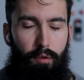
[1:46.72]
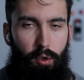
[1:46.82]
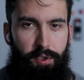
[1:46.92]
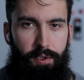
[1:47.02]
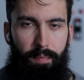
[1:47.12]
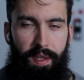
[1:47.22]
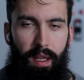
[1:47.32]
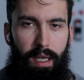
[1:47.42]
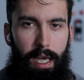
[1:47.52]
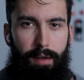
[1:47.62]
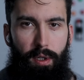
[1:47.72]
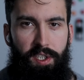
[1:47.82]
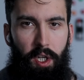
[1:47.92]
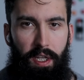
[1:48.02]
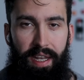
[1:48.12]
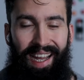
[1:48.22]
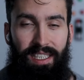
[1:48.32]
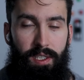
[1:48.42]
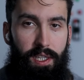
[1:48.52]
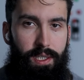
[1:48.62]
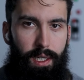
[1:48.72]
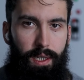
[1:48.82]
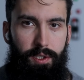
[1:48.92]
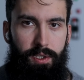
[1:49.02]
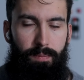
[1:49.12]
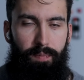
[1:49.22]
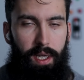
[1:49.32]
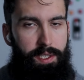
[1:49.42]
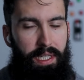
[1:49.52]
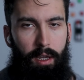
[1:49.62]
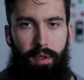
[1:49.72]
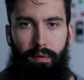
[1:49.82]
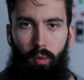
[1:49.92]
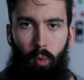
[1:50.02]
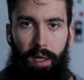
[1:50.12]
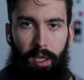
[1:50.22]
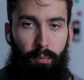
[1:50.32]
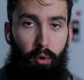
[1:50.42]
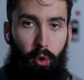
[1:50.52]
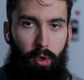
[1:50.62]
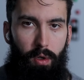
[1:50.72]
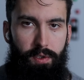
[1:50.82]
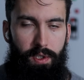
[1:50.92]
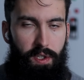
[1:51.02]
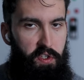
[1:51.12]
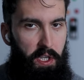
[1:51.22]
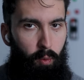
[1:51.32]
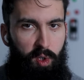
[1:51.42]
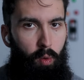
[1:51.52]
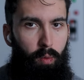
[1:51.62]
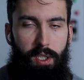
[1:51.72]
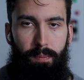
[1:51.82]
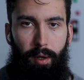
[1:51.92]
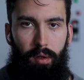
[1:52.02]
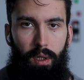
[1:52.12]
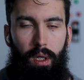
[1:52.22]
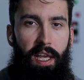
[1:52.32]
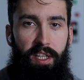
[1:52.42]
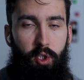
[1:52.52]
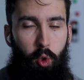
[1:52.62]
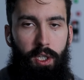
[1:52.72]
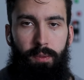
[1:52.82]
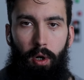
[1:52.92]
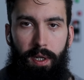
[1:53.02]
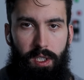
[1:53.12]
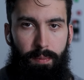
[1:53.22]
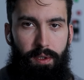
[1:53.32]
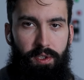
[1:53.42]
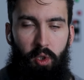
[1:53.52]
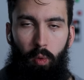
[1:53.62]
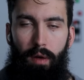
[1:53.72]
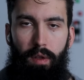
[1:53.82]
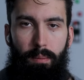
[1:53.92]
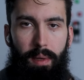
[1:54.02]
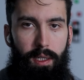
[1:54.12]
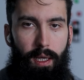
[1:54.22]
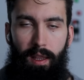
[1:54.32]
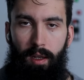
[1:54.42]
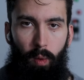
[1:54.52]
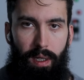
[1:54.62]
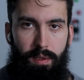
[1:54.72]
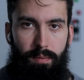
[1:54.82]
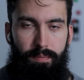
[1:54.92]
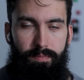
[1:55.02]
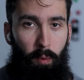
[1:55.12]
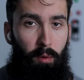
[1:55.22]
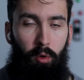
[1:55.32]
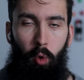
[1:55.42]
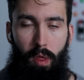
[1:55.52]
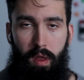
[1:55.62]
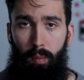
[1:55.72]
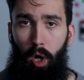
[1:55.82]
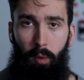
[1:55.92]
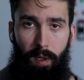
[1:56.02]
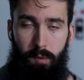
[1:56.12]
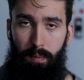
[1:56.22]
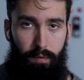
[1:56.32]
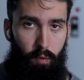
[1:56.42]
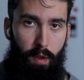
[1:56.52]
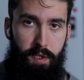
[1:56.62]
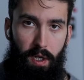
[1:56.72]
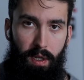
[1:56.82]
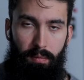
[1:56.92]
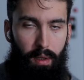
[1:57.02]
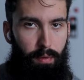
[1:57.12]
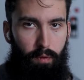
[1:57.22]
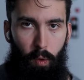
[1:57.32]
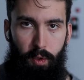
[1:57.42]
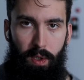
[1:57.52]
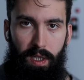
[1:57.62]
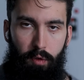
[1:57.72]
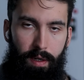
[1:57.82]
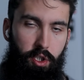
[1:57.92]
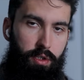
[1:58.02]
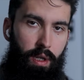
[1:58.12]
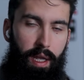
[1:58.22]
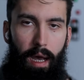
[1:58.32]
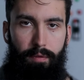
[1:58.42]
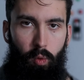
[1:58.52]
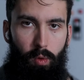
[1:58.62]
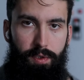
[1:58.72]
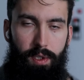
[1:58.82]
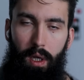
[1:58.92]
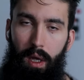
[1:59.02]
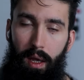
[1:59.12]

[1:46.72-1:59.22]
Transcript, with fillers: First, nearly every study in exercise science, testing out different workout protocols and seeing which one works better, instructs participants to roughly maintain their weight, and we record their body weights before the study and before the training intervention and afterwards.